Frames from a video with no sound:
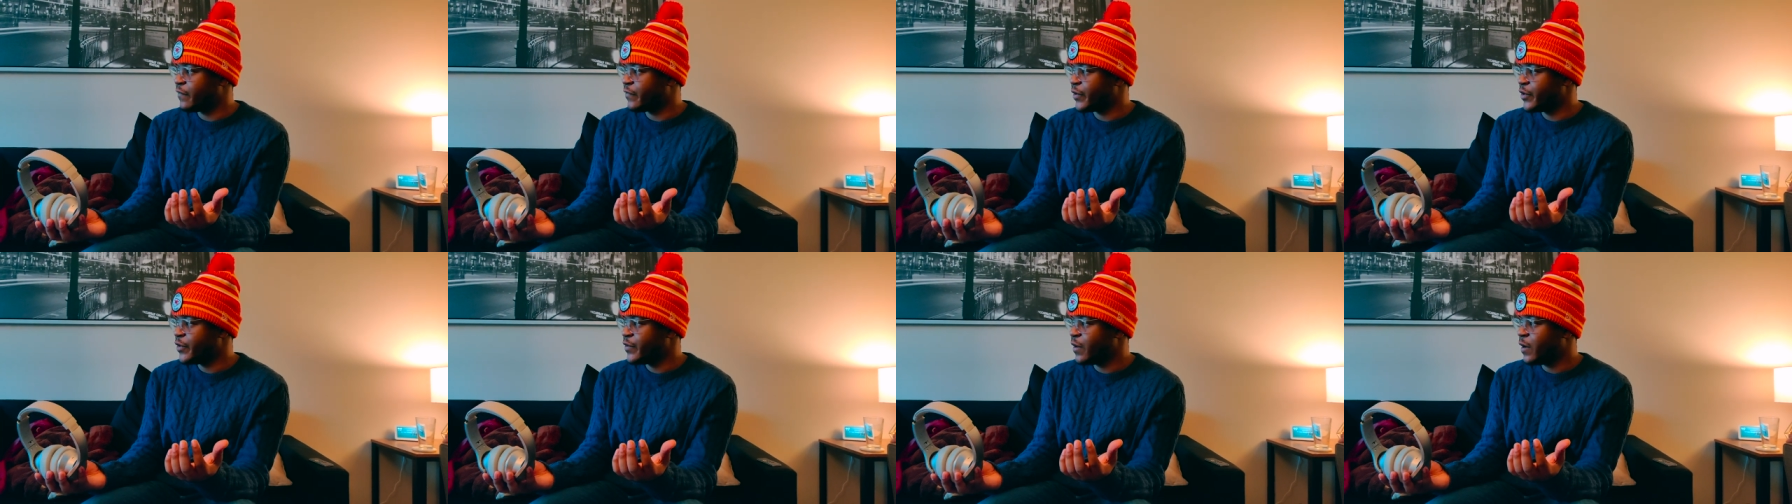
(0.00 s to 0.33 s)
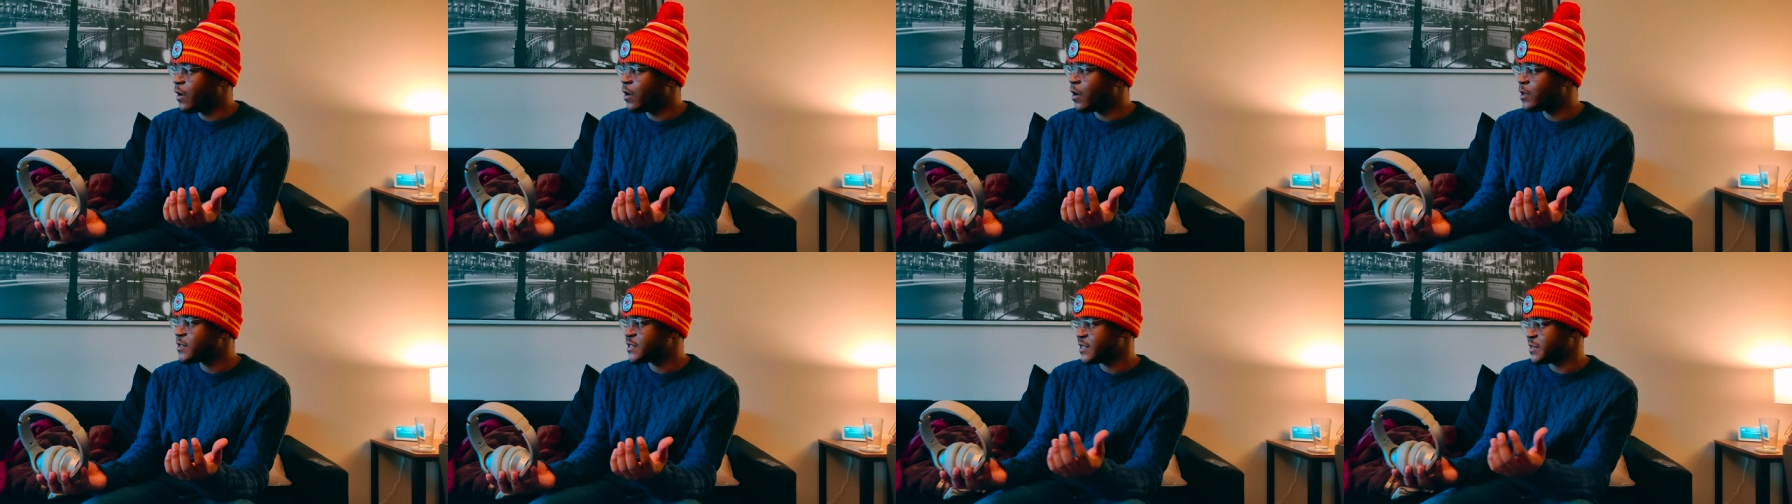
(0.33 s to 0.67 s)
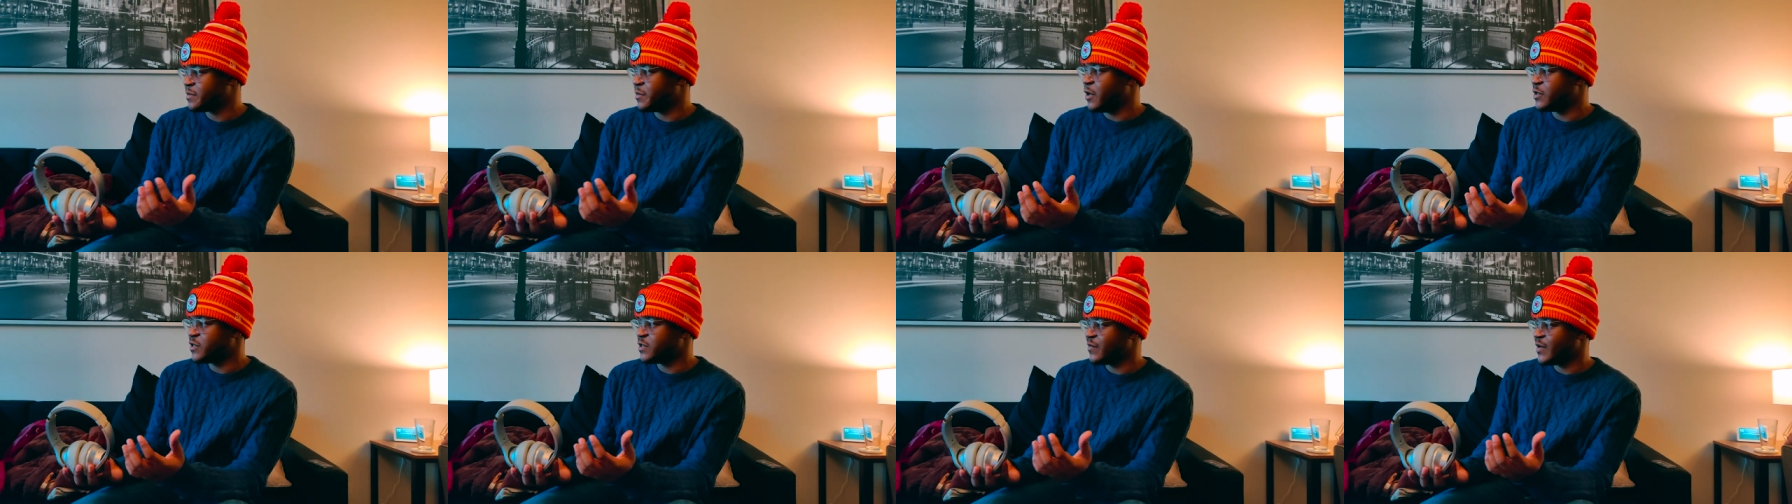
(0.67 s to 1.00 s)
for you all since
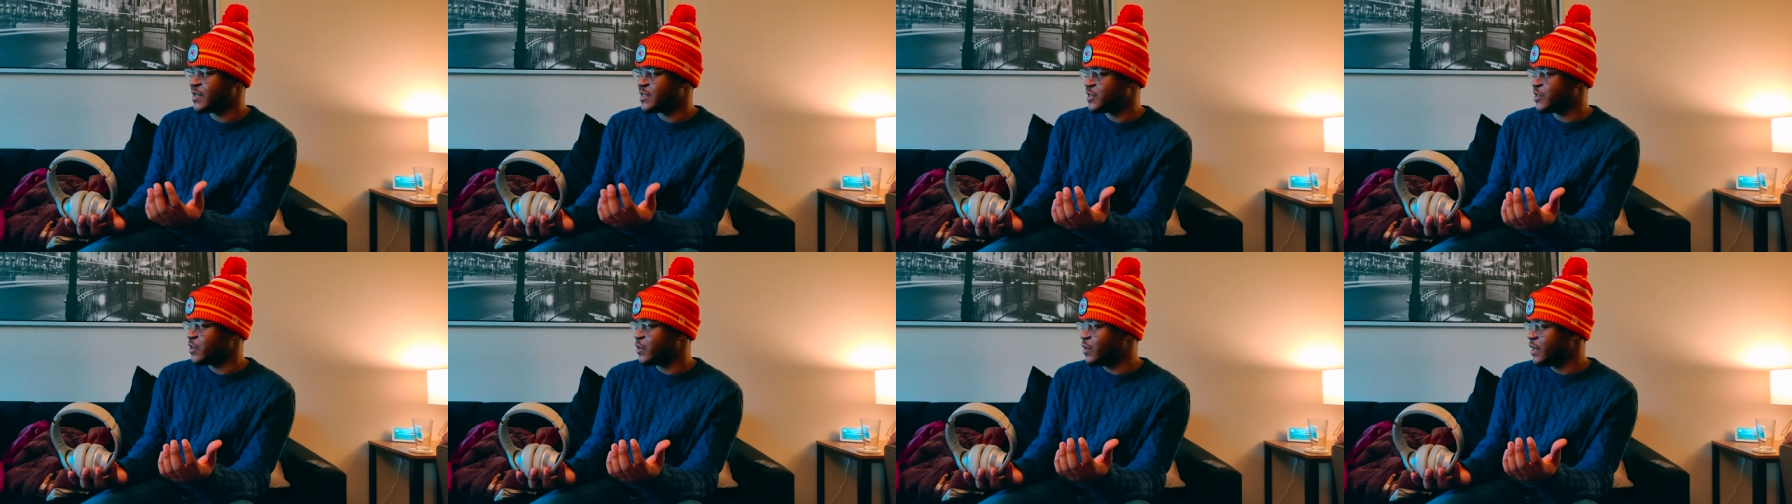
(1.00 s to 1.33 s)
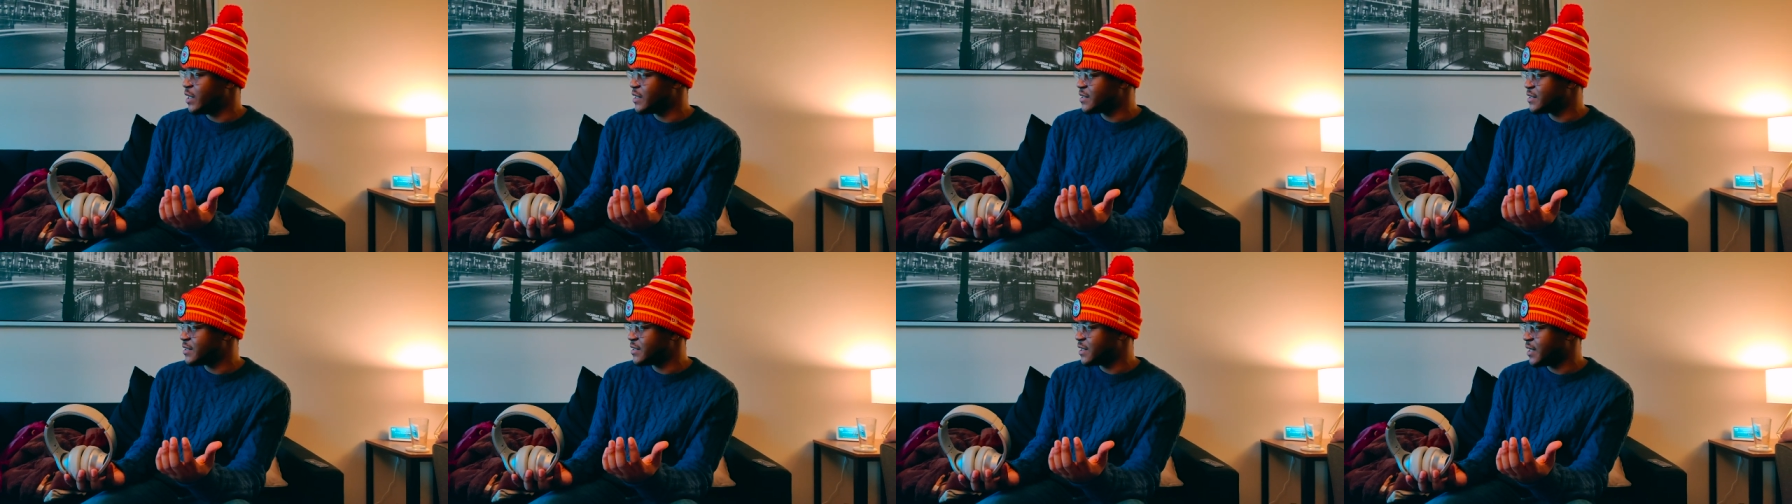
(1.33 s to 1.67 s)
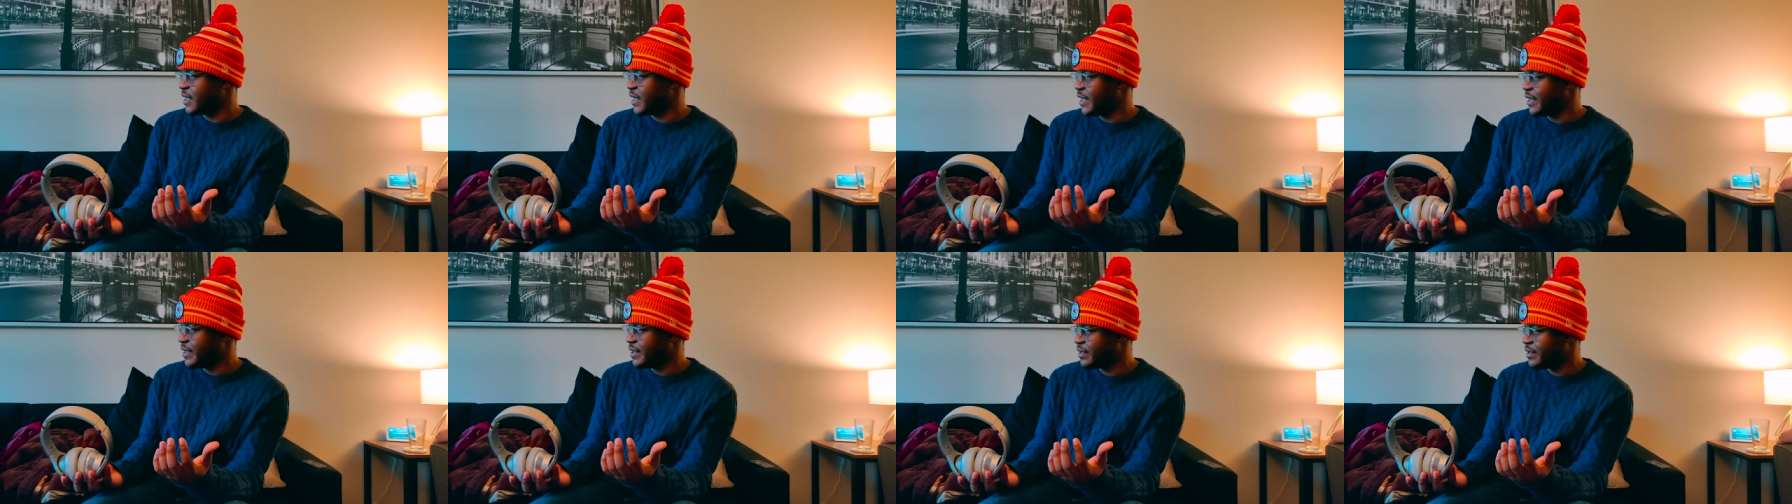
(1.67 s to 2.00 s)
most of us do listen to
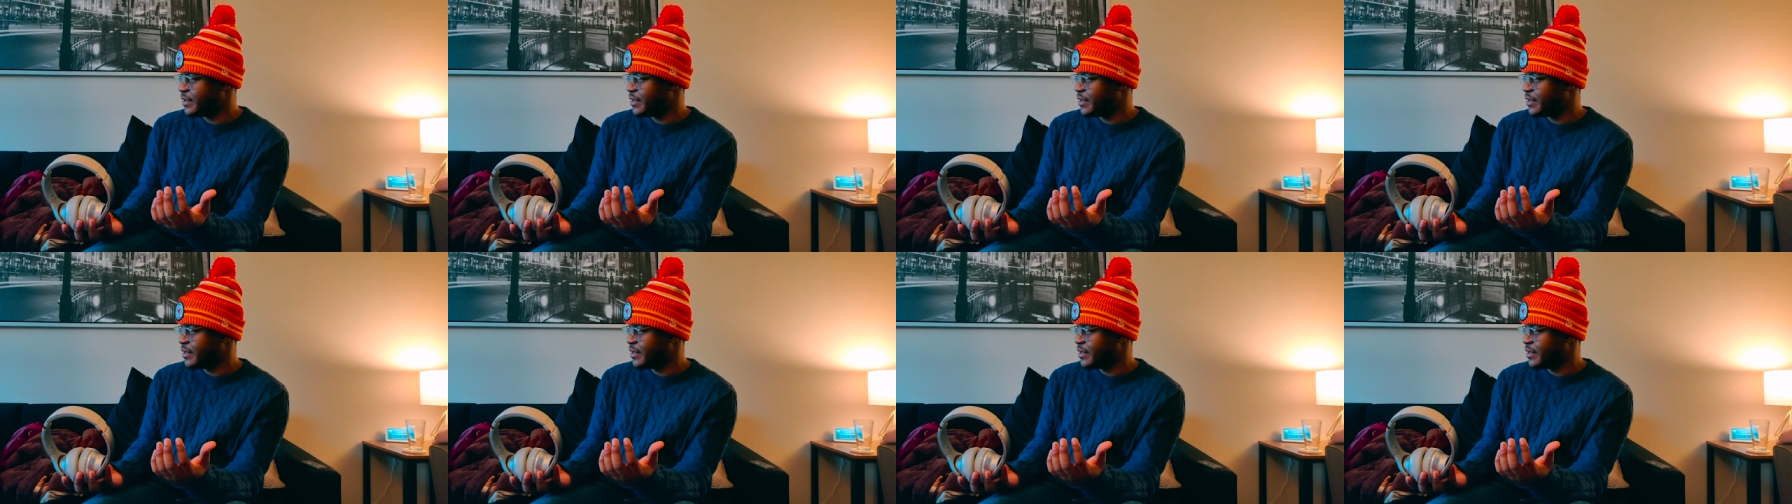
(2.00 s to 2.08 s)
like